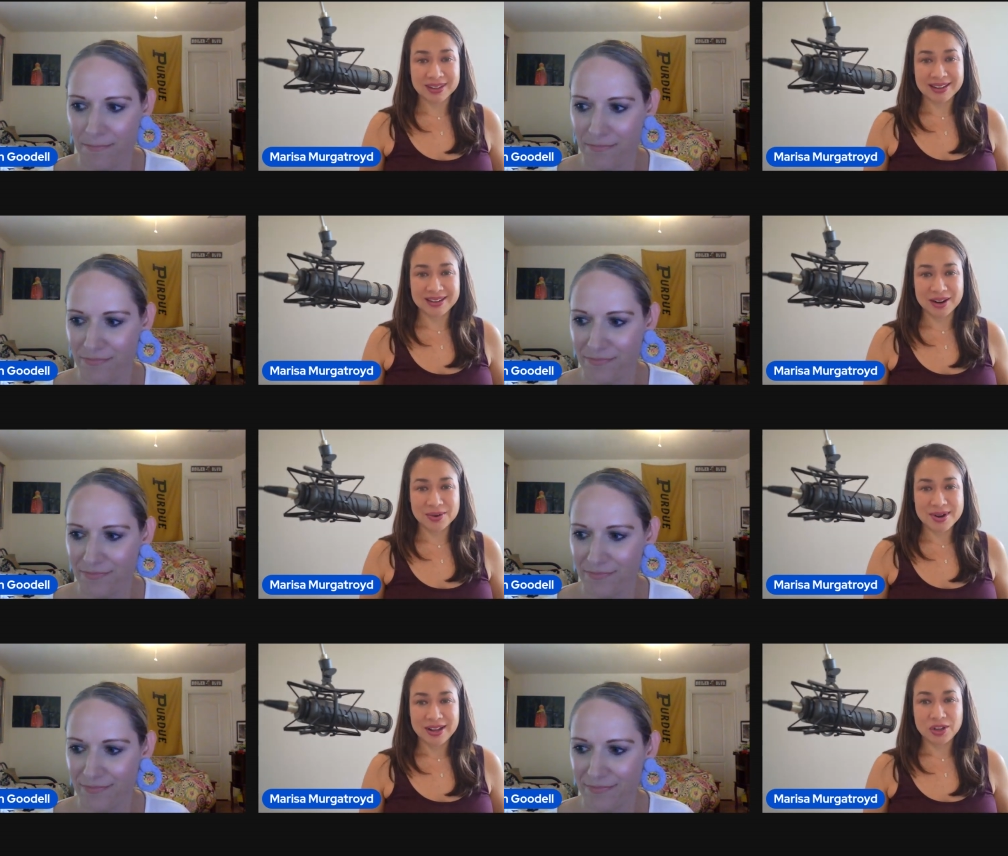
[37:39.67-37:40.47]
Speaker 1: You
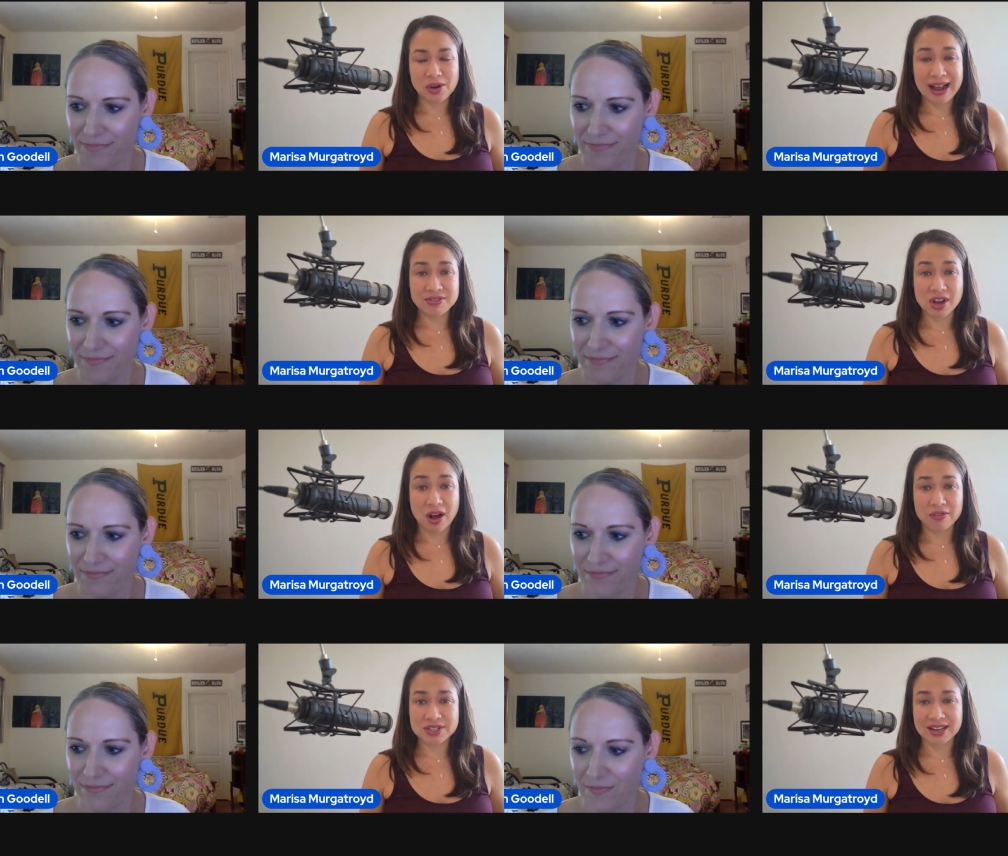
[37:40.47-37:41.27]
know, you don't have to
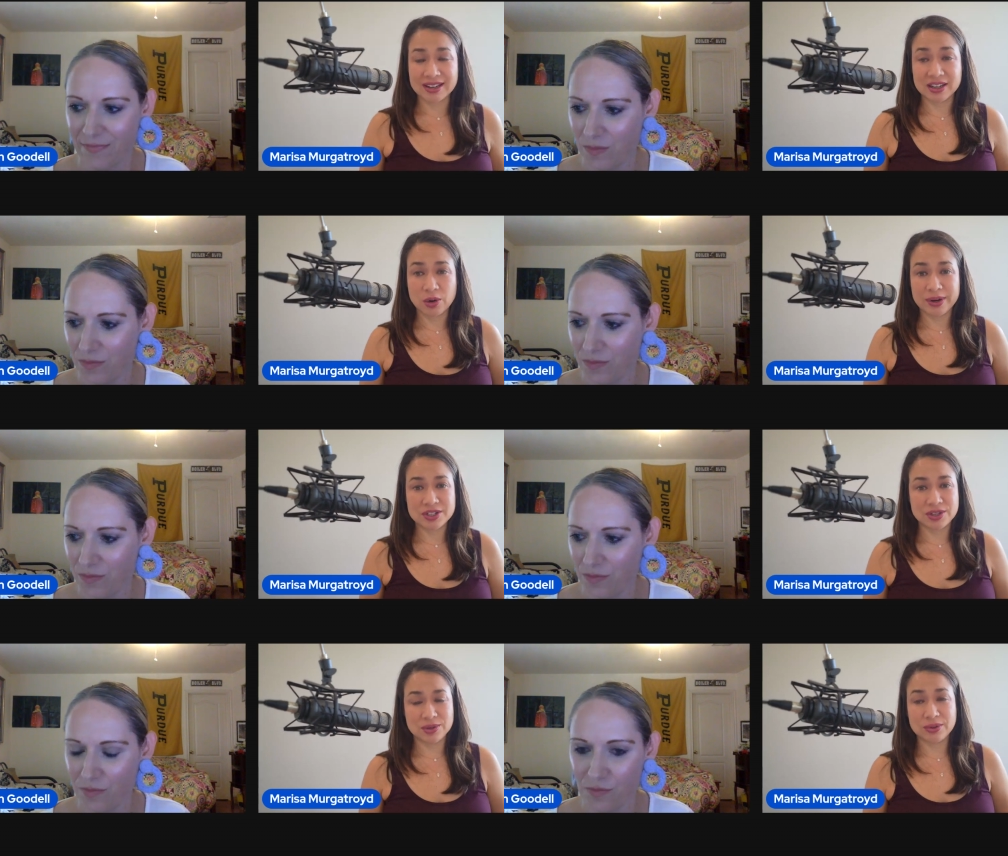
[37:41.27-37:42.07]
all of a sudden go
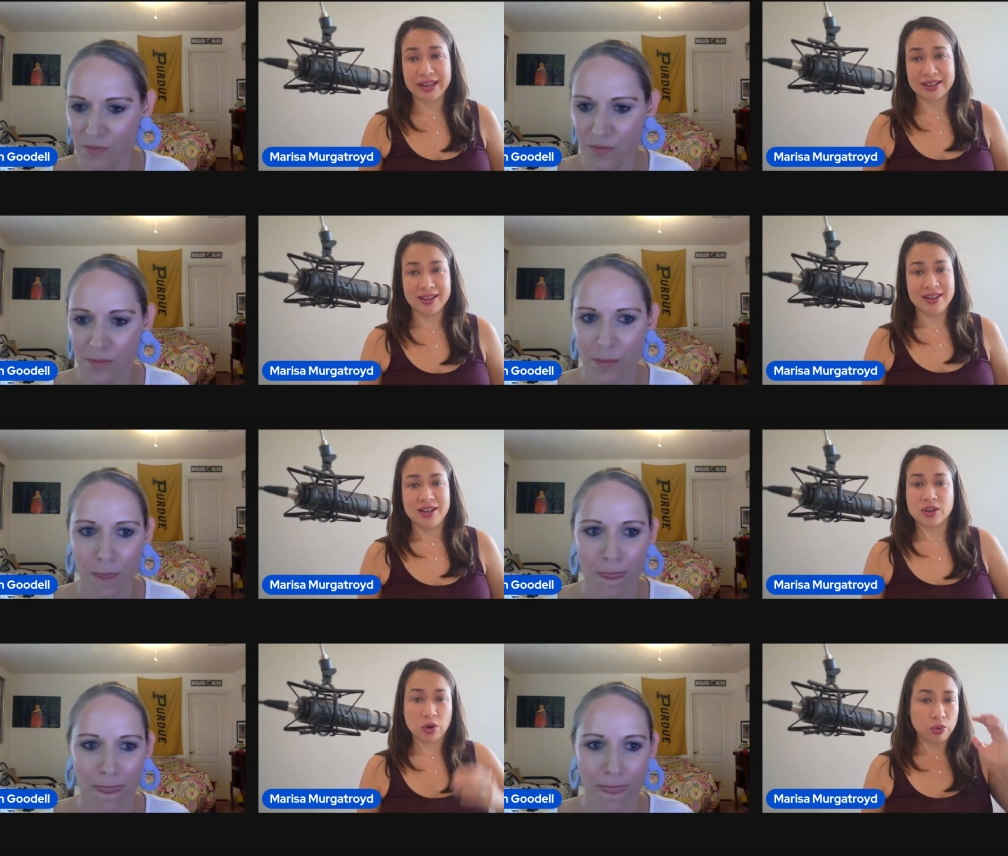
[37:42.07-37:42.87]
into like
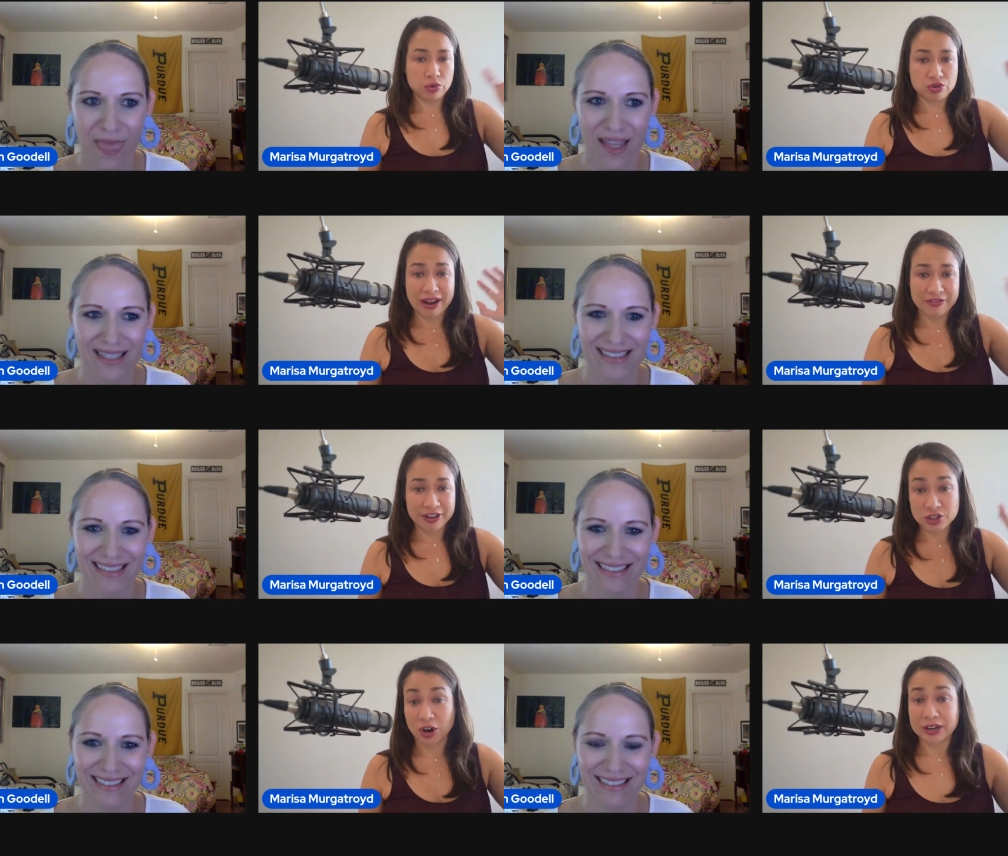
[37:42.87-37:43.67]
cold
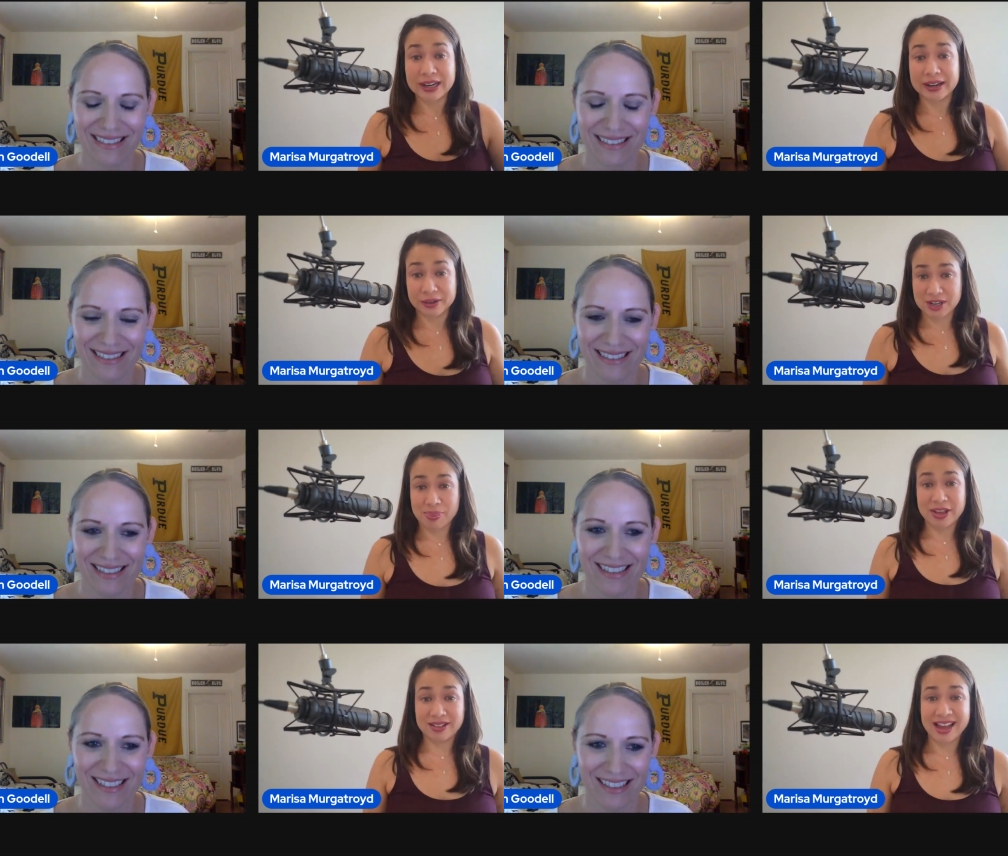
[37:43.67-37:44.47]
traffic targeting or
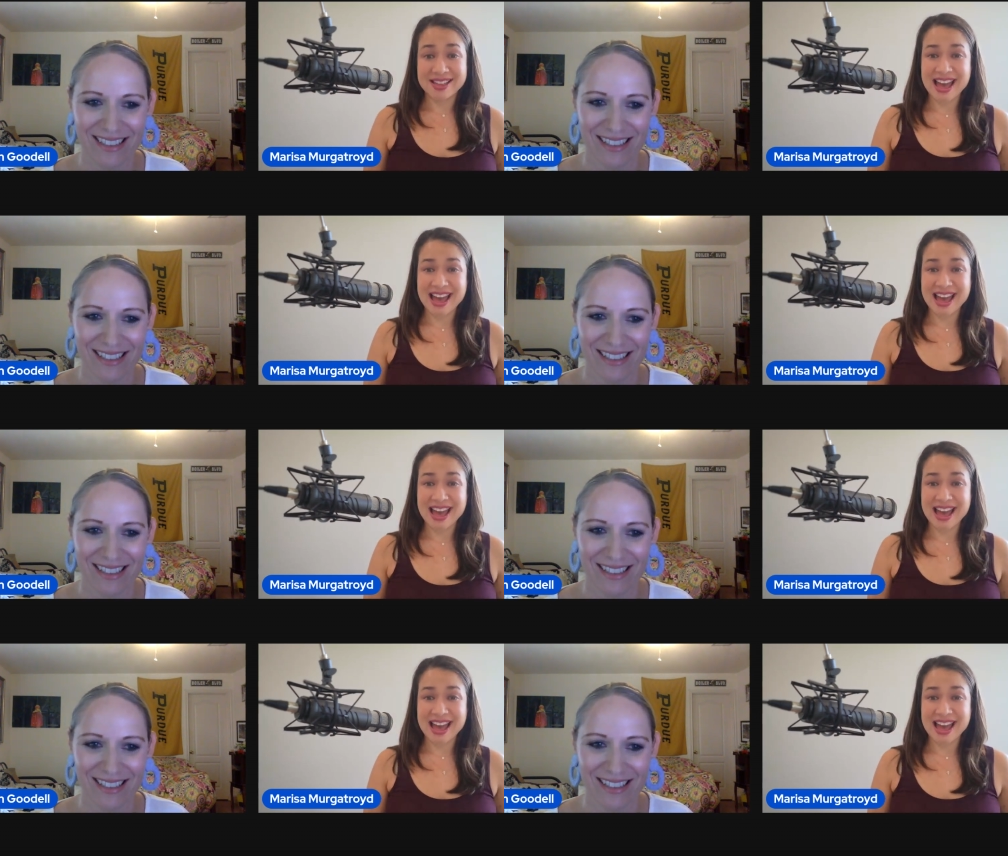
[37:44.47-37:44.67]
something like